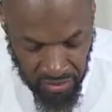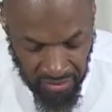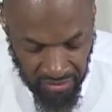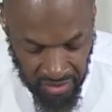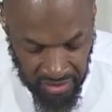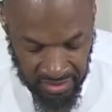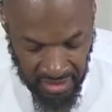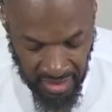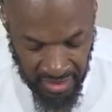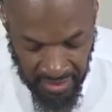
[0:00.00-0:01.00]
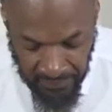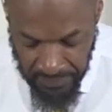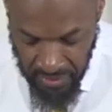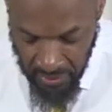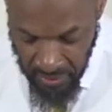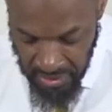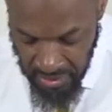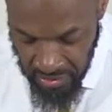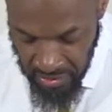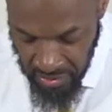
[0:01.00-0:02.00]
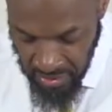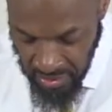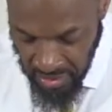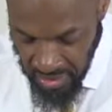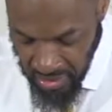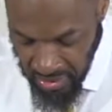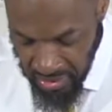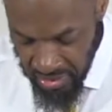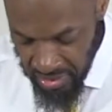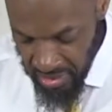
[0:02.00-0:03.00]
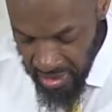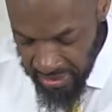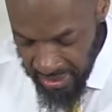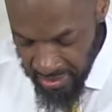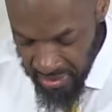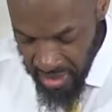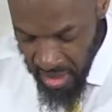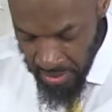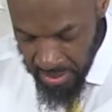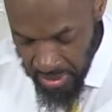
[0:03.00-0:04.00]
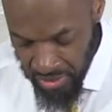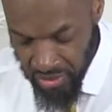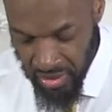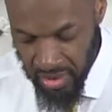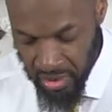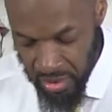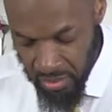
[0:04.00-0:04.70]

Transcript: reverse like when you cut down on your carbs because you're trying to lose